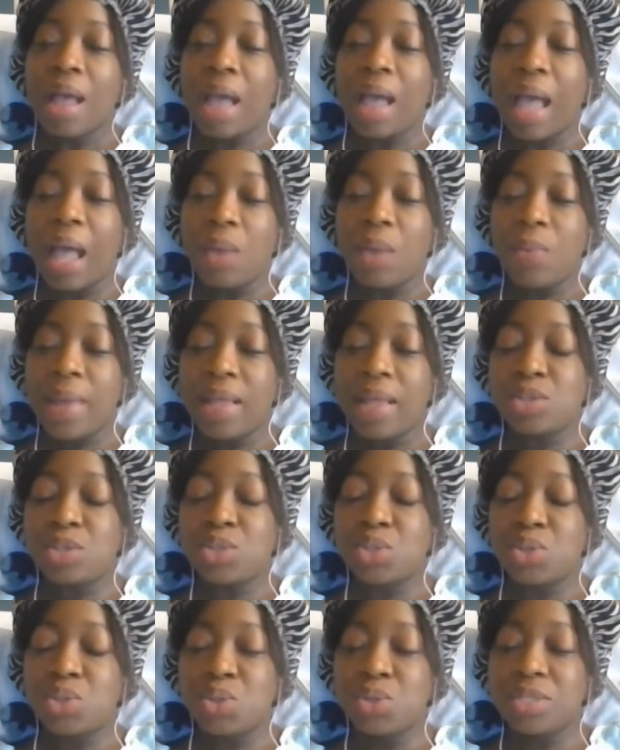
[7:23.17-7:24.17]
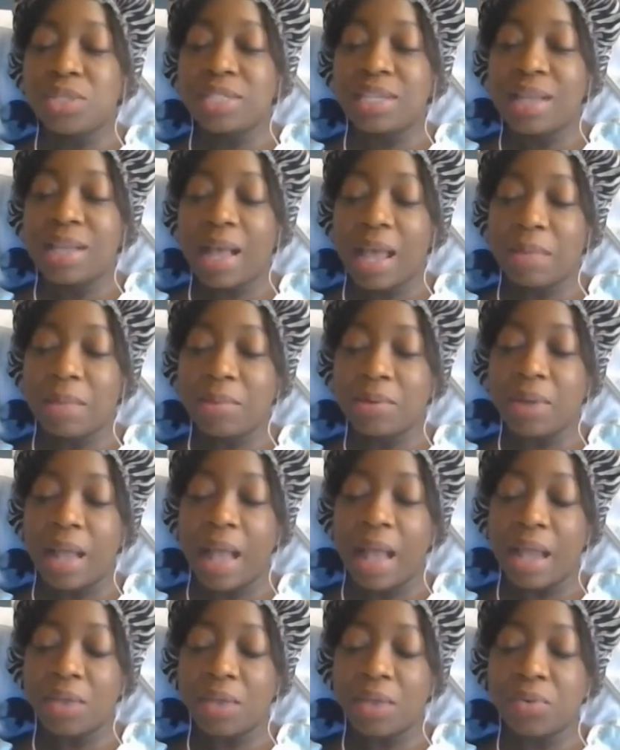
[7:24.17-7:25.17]
I went to see the
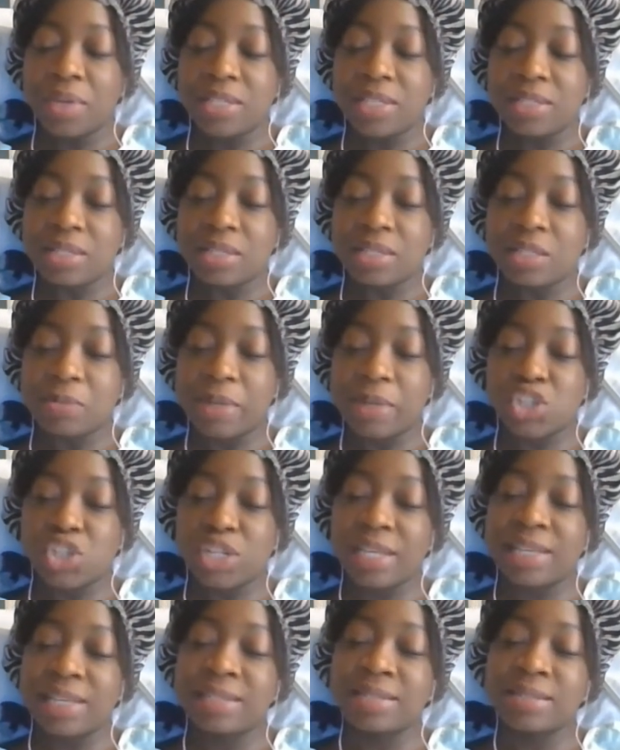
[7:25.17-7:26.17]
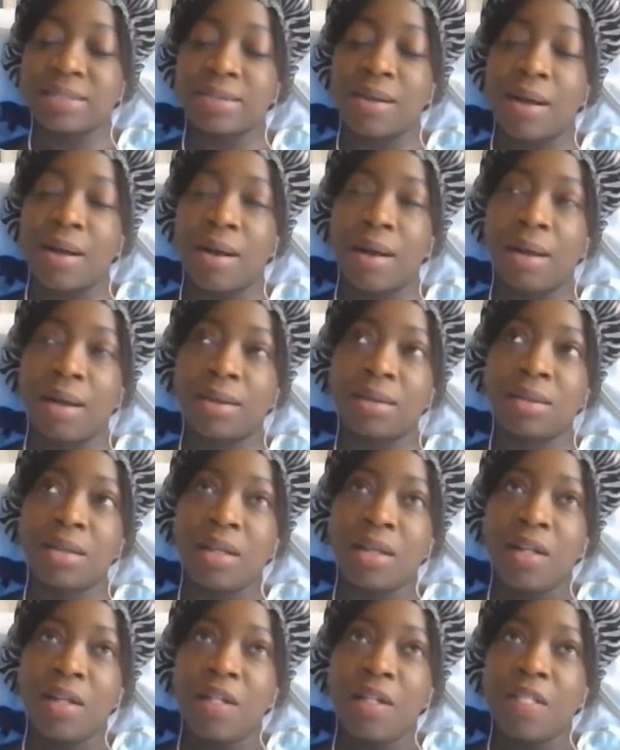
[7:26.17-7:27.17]
high-risk specialist on
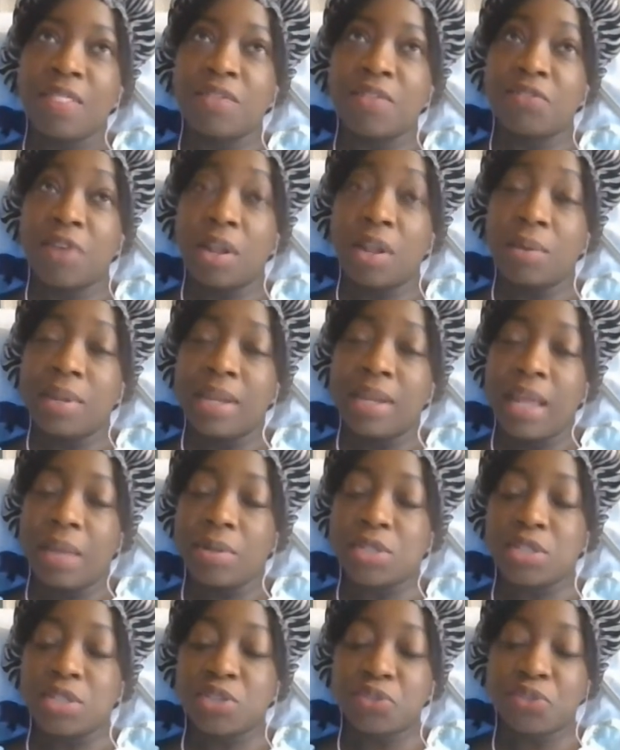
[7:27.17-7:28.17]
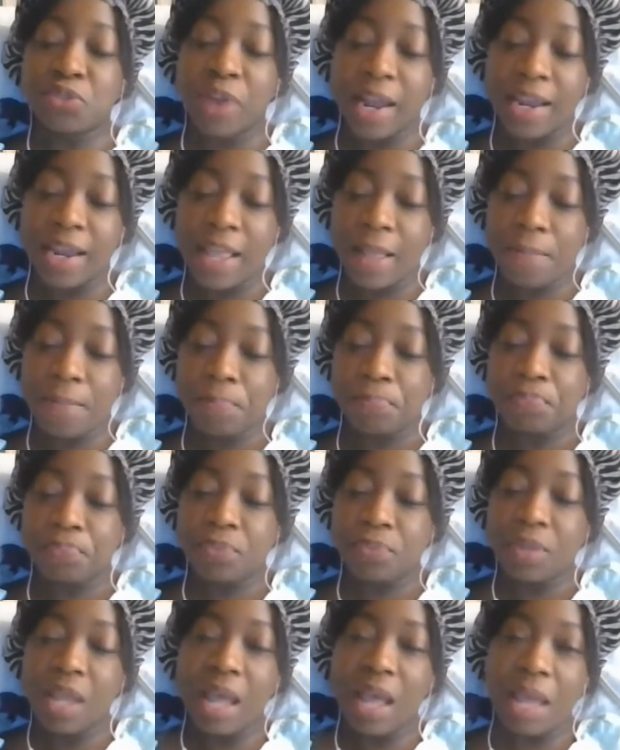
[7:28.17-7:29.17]
the following day, which is a Friday.
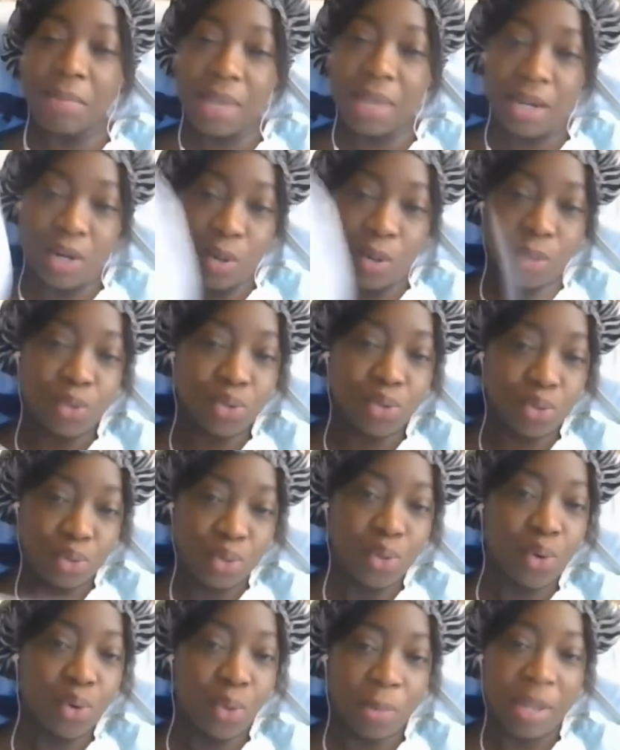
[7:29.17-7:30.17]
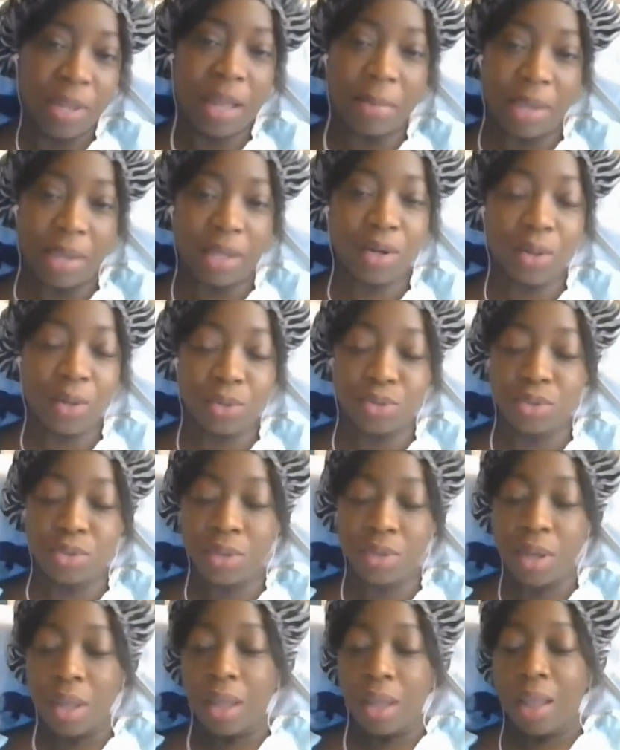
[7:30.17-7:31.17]
I made notes. You know me, I make notes.
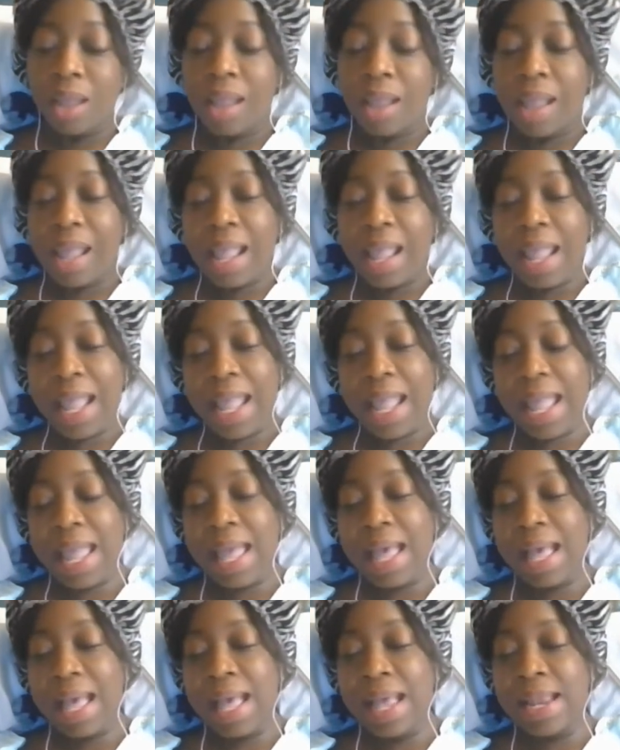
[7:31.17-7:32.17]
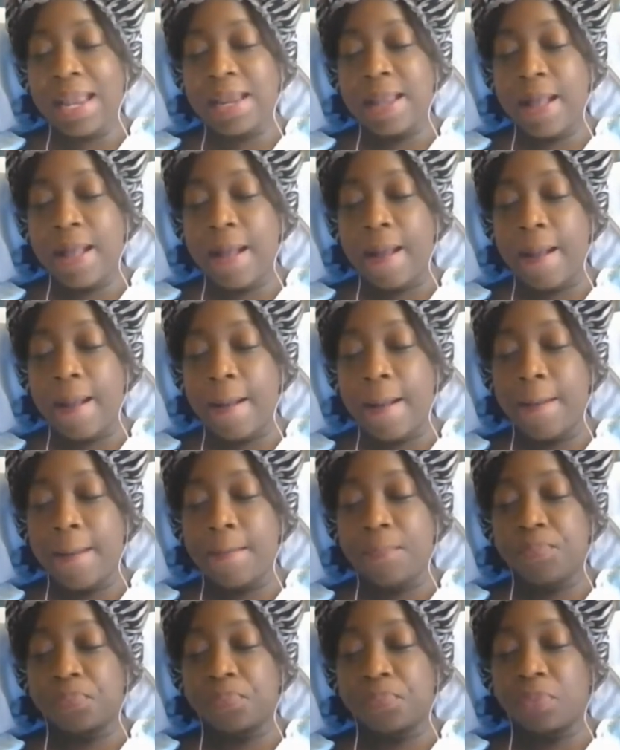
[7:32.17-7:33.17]
And
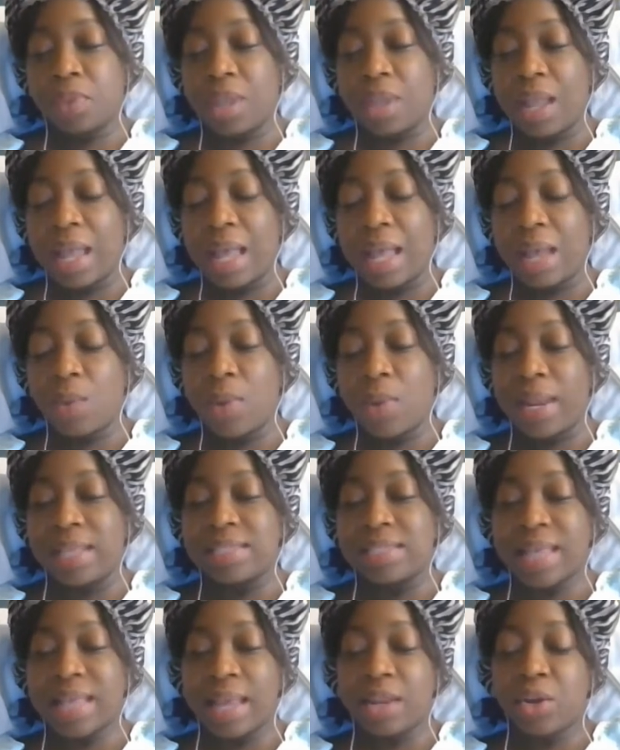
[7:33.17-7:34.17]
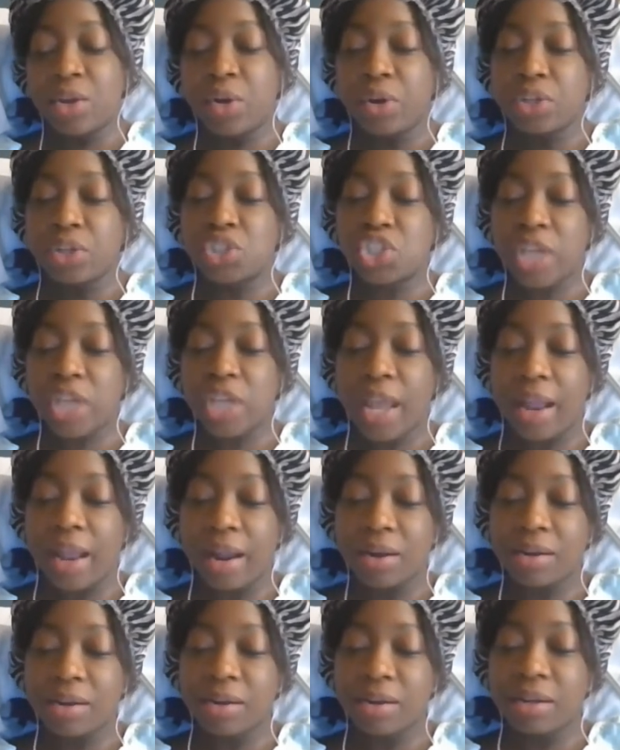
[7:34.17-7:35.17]
when I sat in her
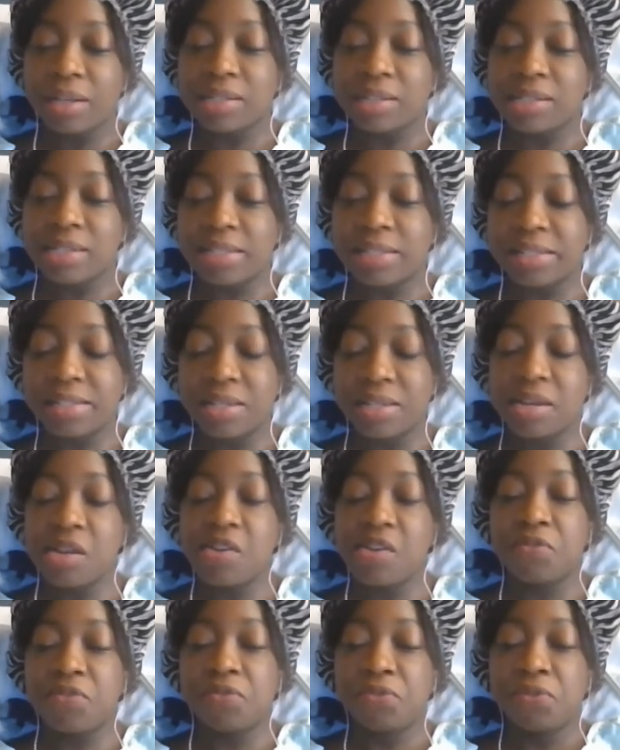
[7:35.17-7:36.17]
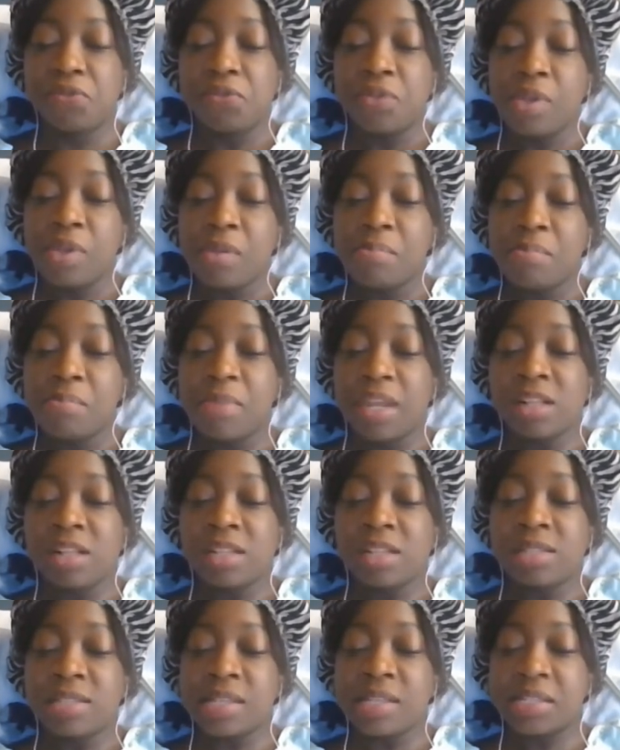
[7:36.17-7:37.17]
chair, her assistant, her
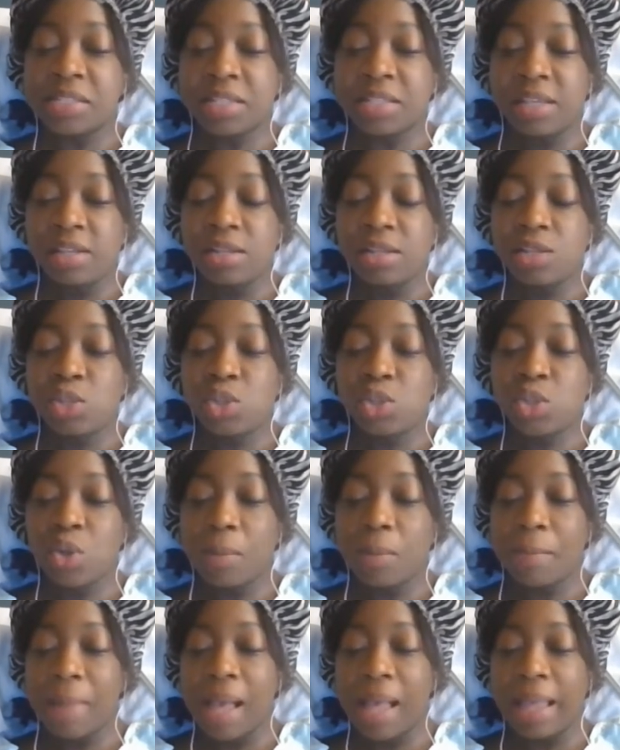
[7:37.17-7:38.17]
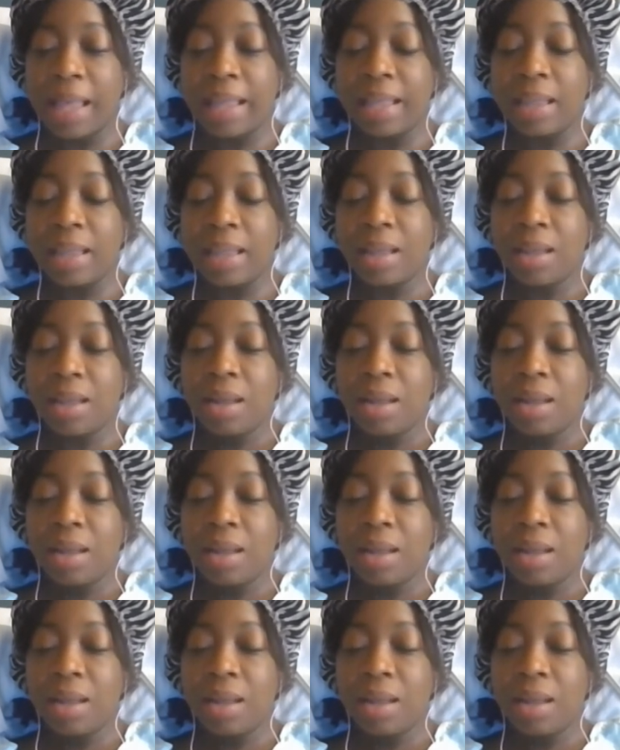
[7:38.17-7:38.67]
medical assistant, took my